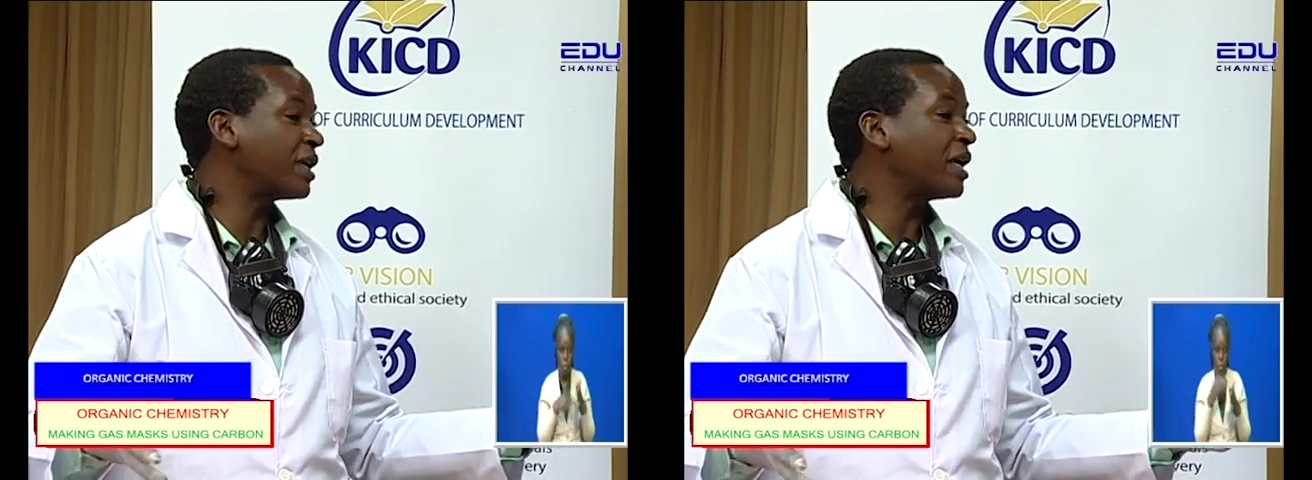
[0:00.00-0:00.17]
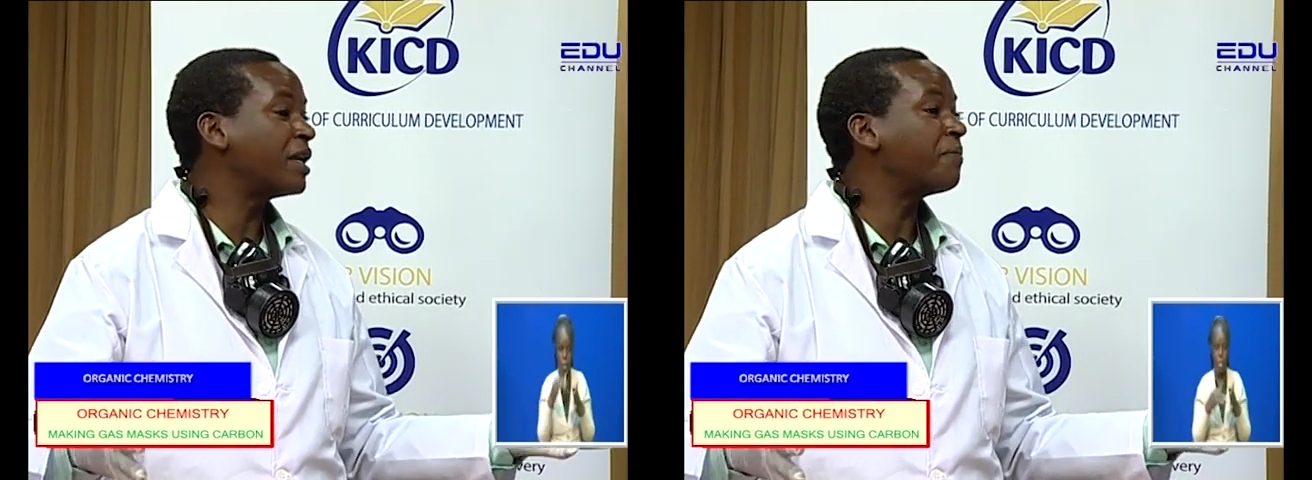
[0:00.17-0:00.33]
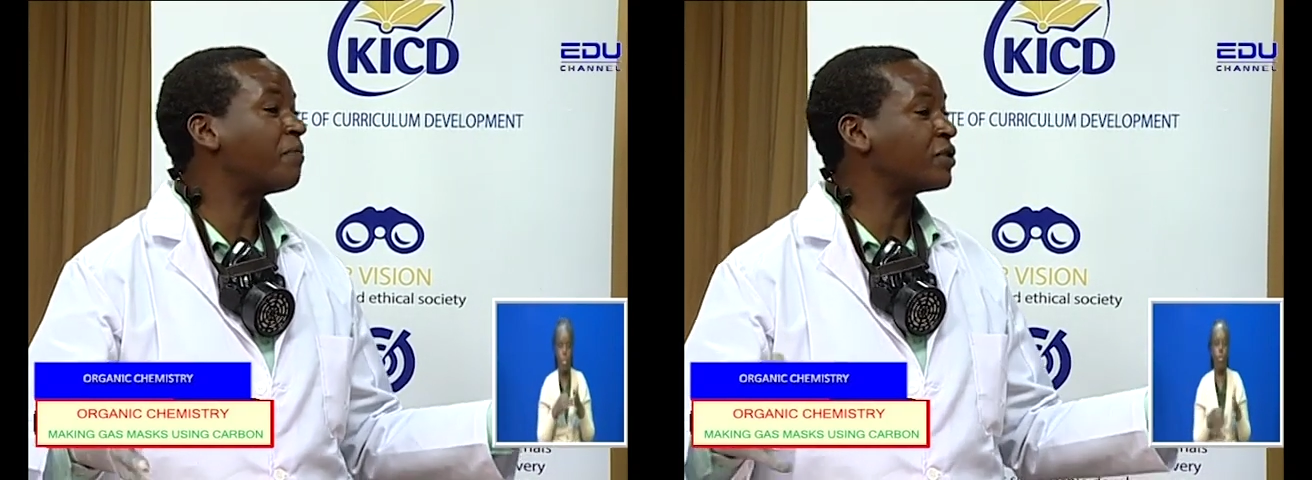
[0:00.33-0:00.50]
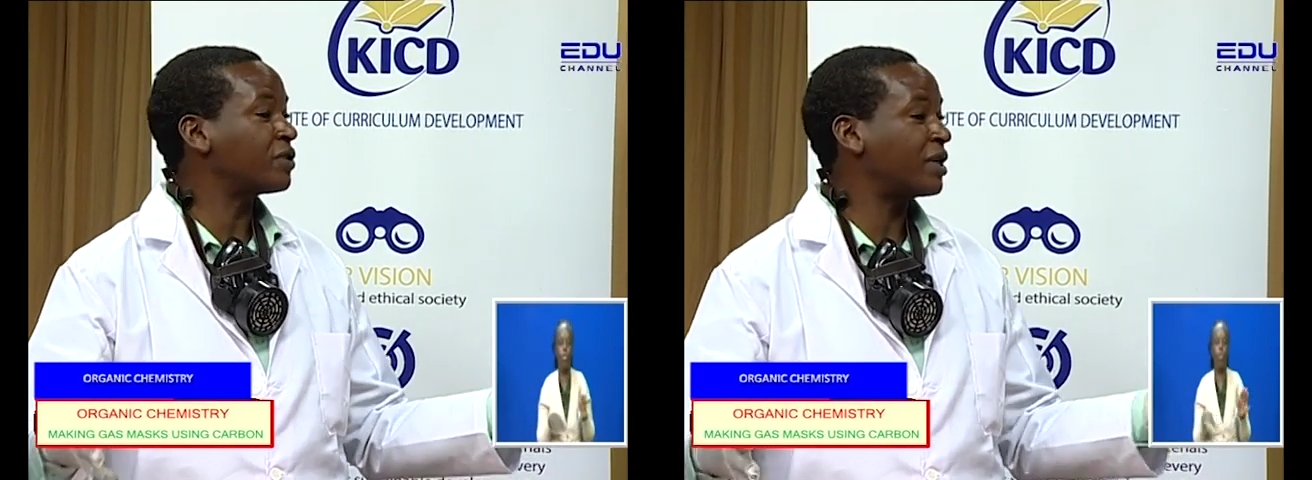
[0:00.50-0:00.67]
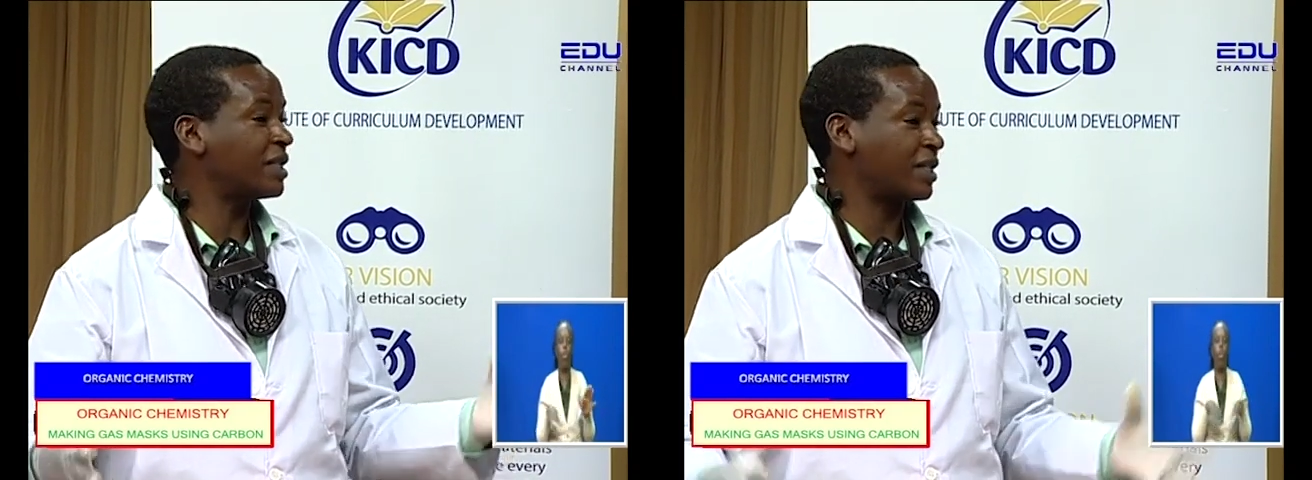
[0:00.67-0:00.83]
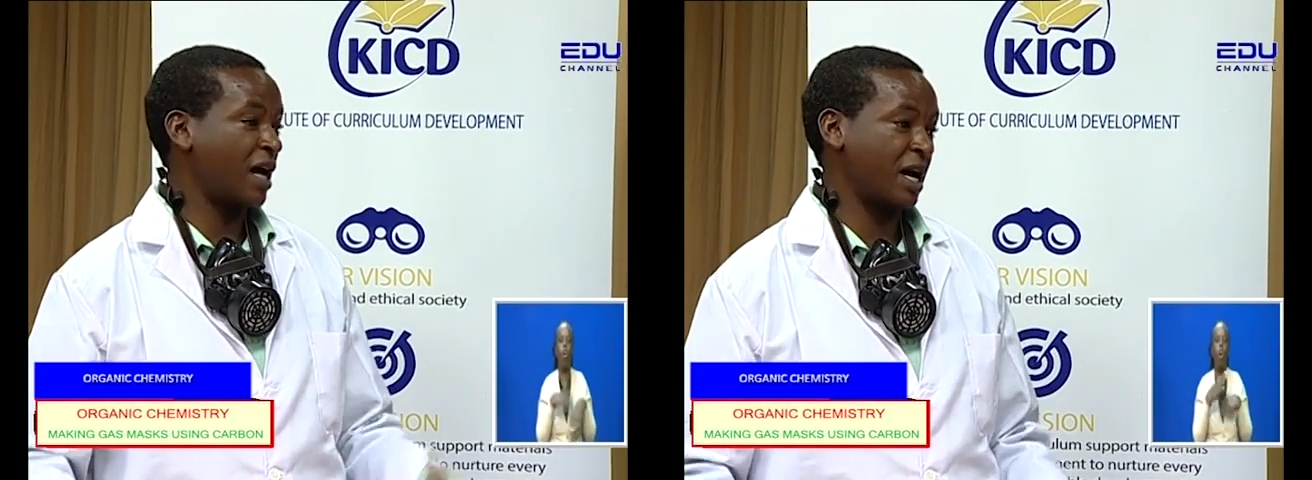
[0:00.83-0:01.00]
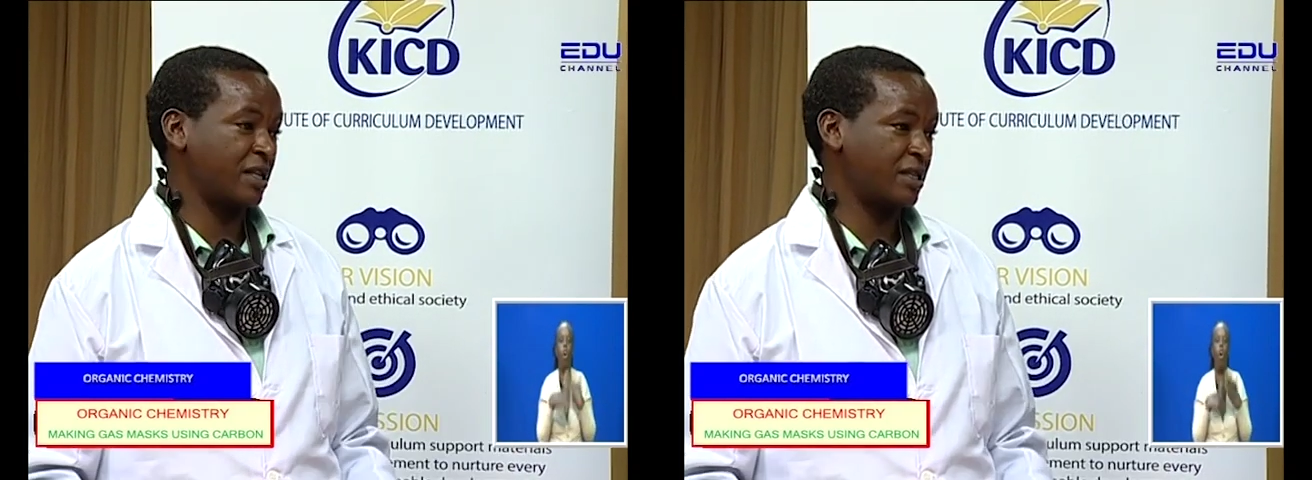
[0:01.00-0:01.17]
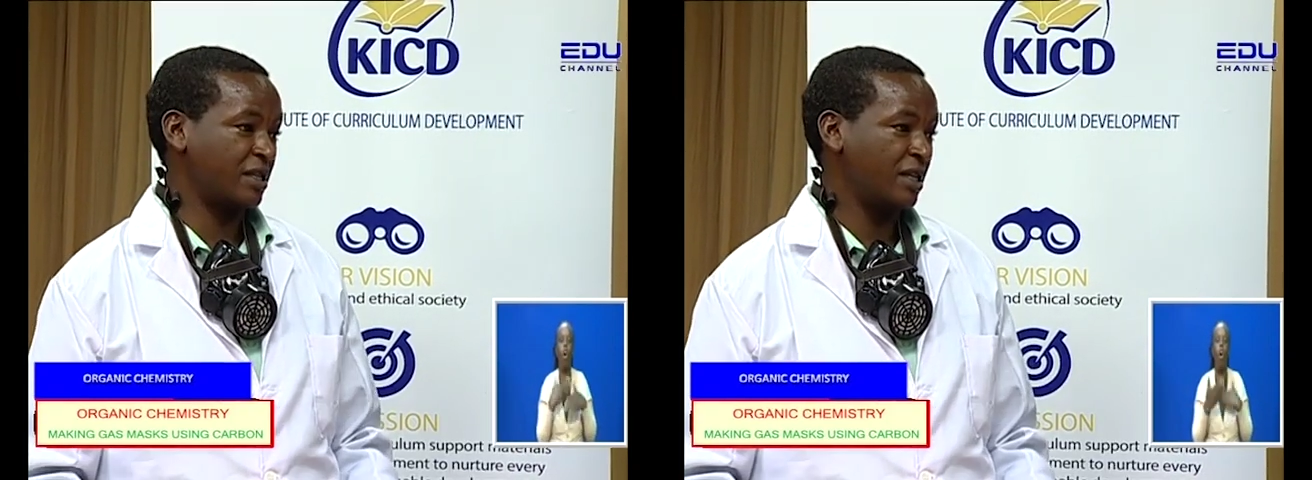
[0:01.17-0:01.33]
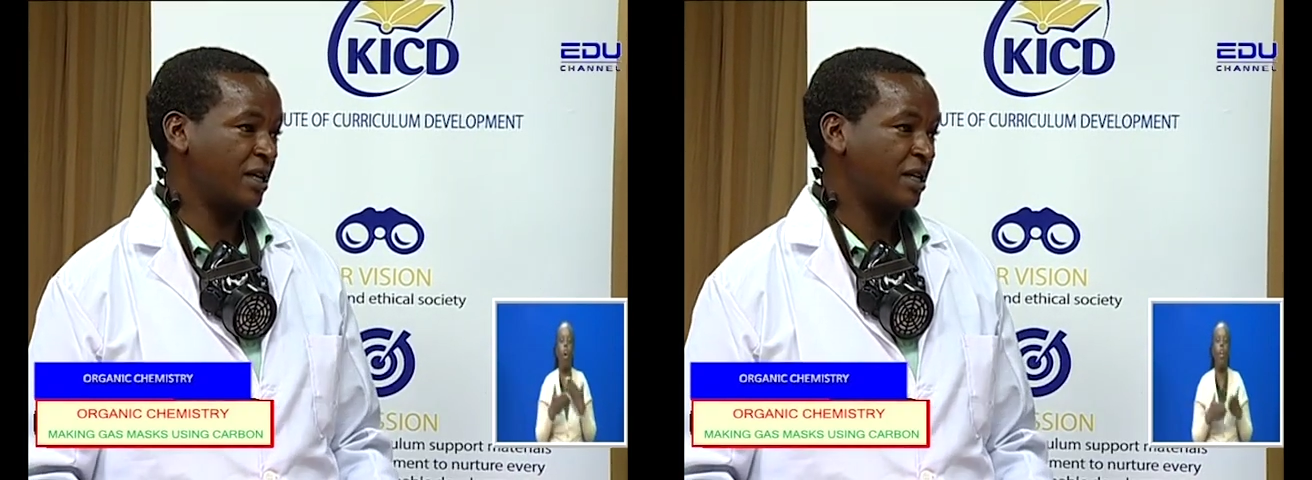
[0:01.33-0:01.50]
any poisonous gas,
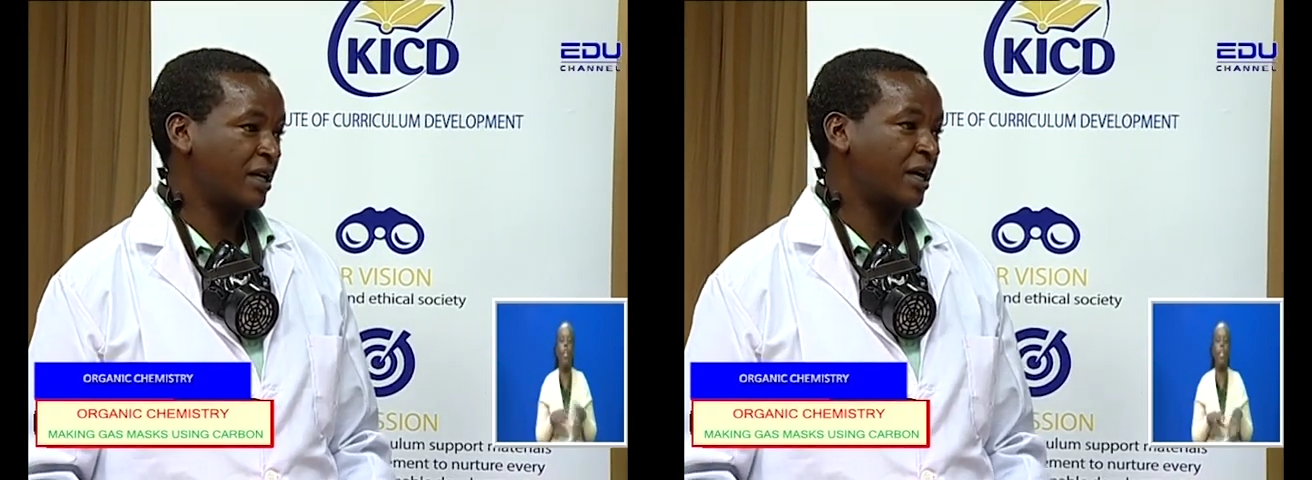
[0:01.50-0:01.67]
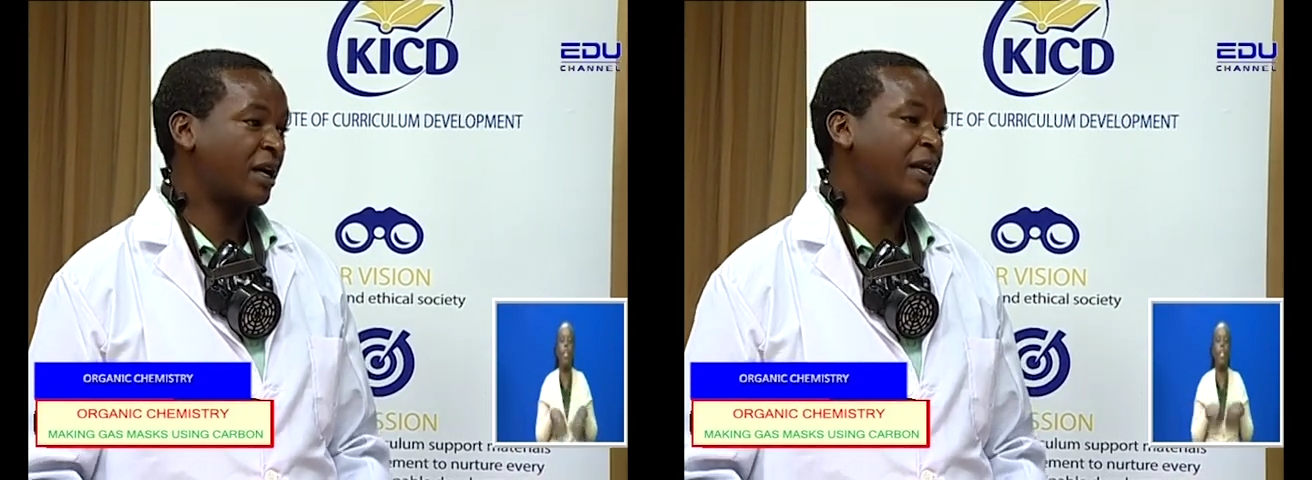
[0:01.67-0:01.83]
yes,